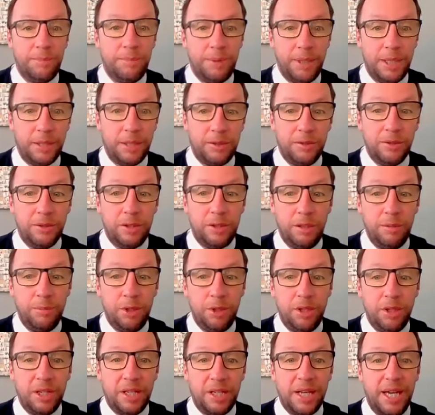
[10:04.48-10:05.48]
to be a good
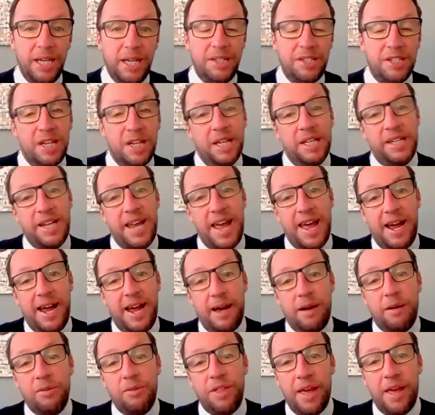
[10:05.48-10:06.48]
communicator and
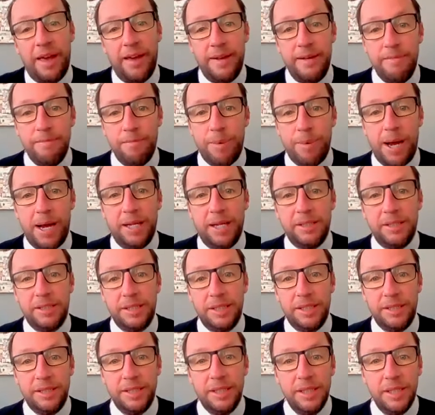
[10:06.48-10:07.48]
how that
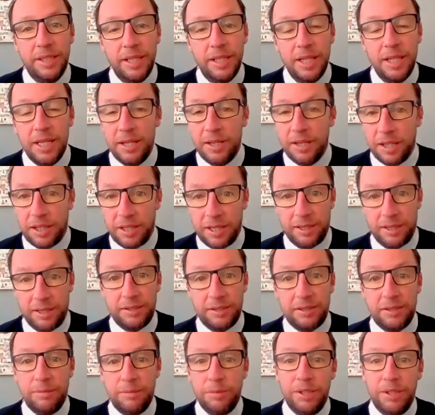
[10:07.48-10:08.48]
impacted the
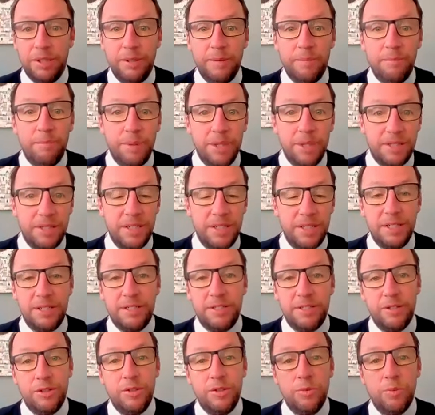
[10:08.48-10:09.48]
customer, the business
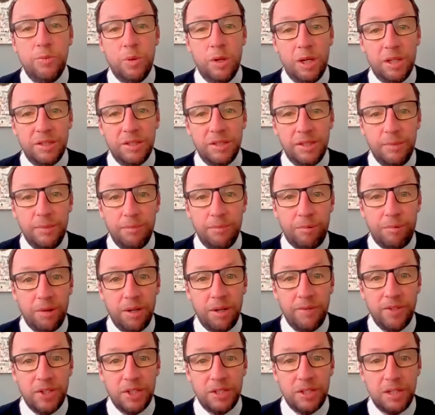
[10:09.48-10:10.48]
that you worked in
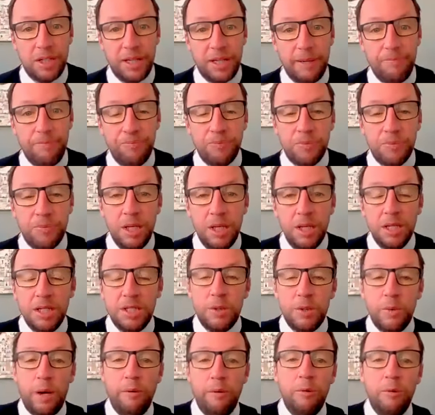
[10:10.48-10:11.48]
previously.
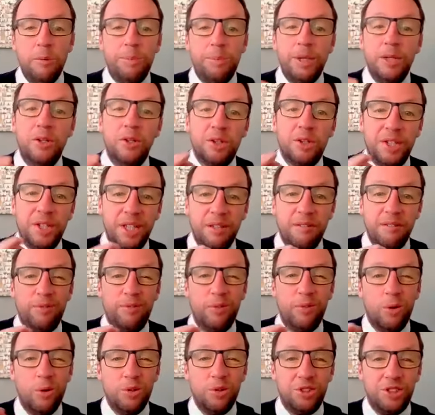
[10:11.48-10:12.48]
So I would be looking
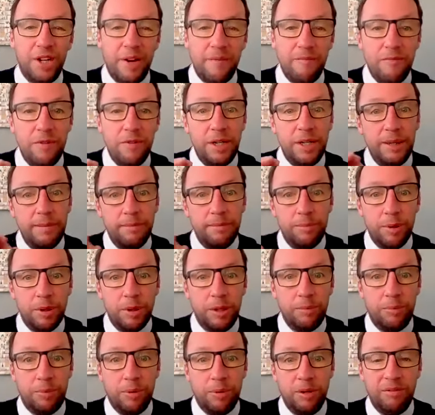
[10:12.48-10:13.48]
for, generally in
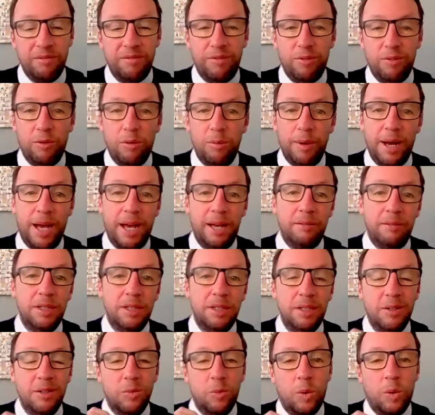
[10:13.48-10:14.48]
bullet point format,
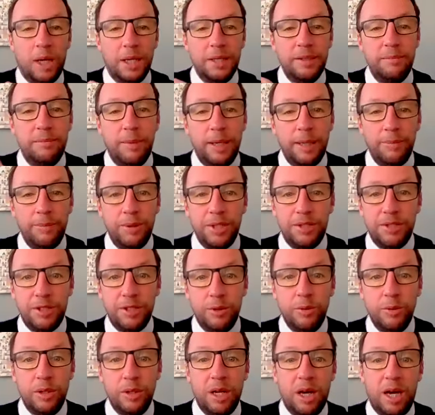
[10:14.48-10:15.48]
1, maybe
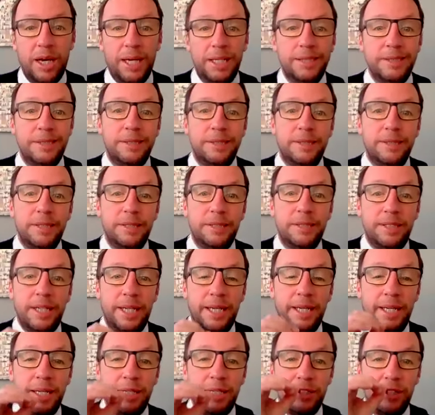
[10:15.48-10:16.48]
2 lines
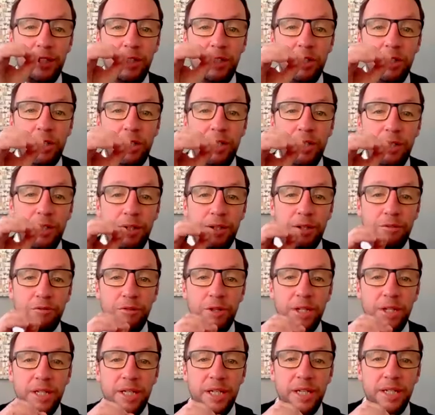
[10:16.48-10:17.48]
to look at the
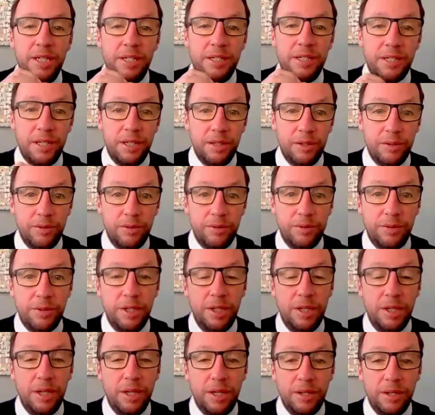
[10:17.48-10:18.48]
3 key skills
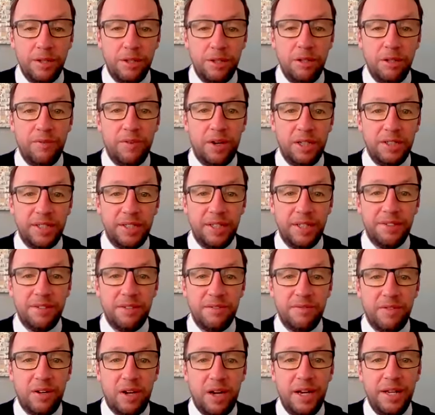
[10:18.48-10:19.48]
that you've
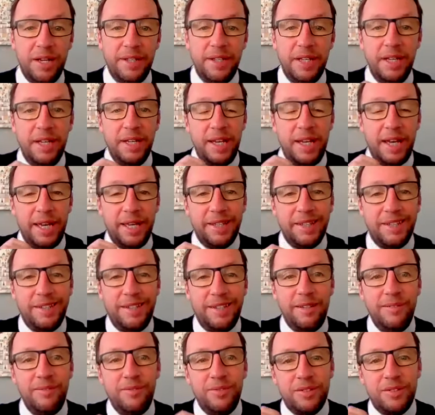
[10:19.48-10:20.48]
identified and
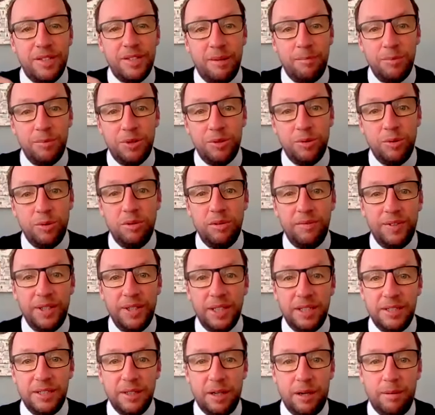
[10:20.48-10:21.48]
give some sort of
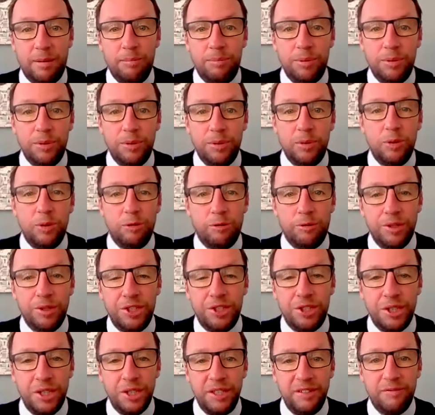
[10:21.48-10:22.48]
example or
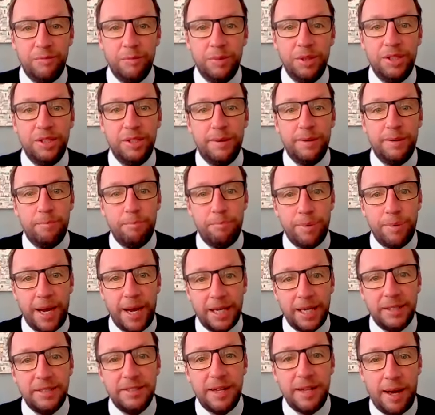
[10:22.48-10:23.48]
achievement that
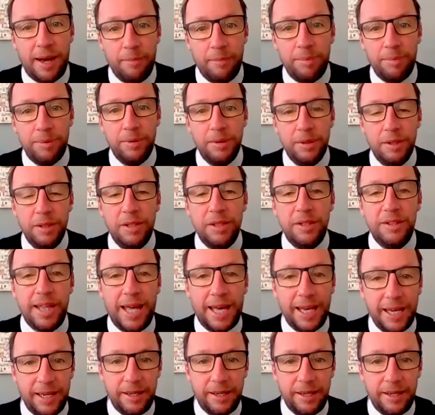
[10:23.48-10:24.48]
backs up
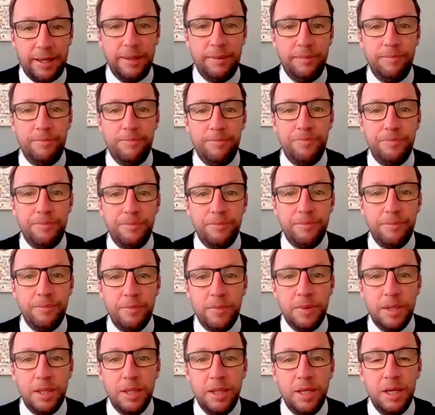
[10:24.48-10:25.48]
that claim.
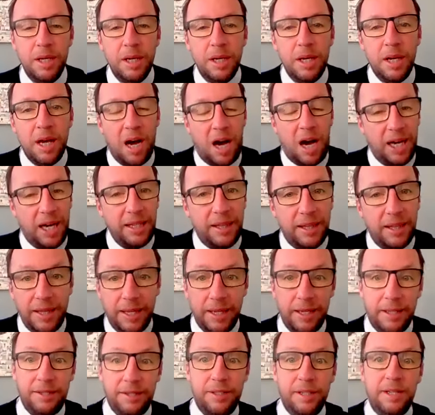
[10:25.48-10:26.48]
I
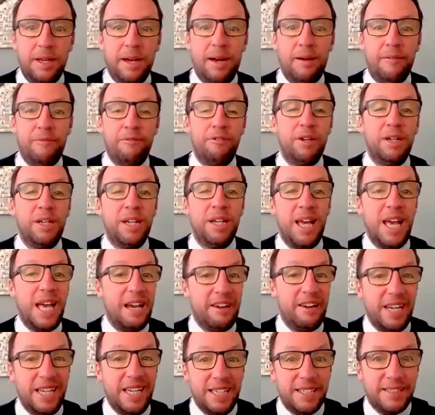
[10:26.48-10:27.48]
think the covering
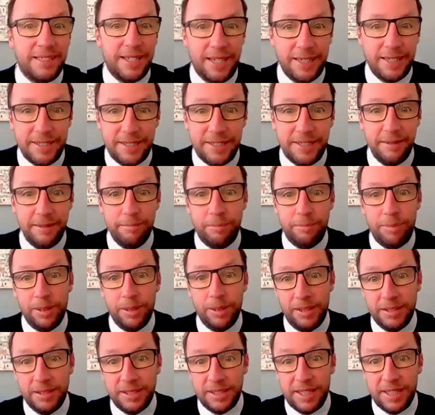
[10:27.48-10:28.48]
letter is as
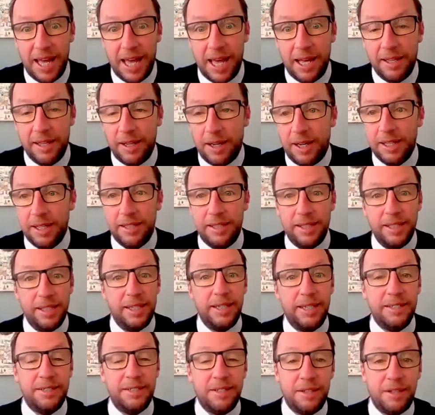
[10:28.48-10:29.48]
simple as that. I
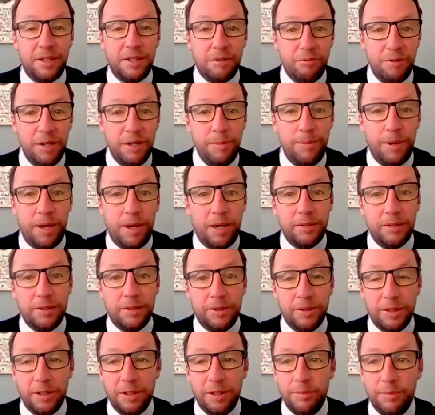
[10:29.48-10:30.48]
think it's a 3-part
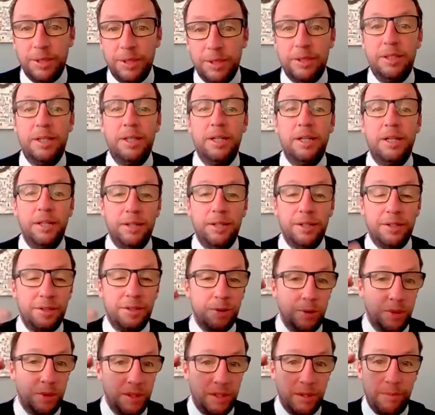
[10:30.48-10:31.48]
document that
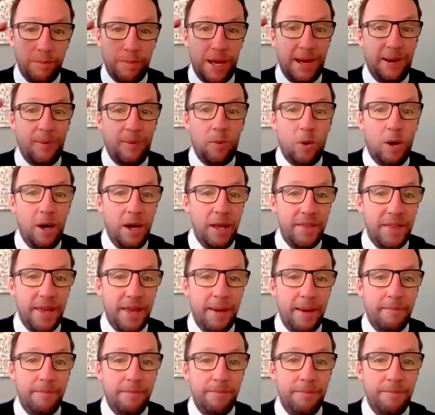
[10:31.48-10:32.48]
talks about why
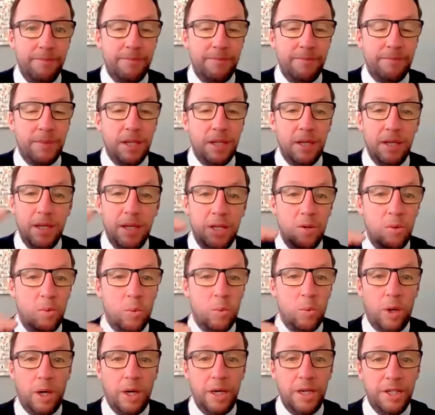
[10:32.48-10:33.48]
them,
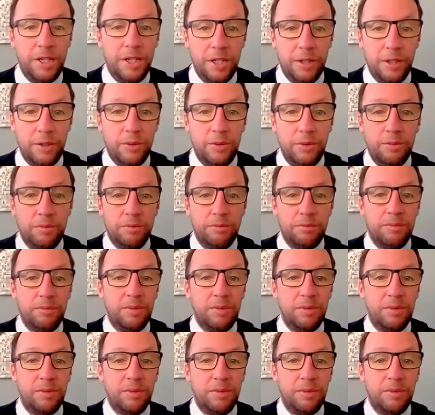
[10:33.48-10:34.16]
why you,